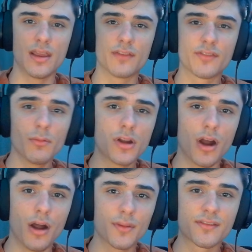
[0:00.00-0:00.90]
If someone
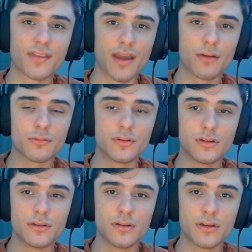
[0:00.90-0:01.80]
comments down
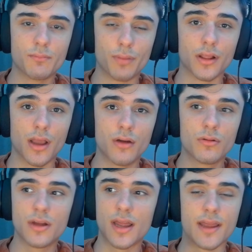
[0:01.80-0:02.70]

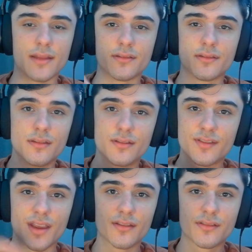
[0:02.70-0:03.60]
below and
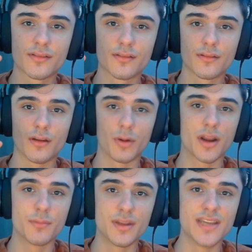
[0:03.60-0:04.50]
says a
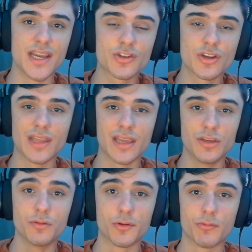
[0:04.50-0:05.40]
recommendation that
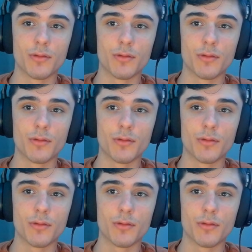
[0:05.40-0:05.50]
you agree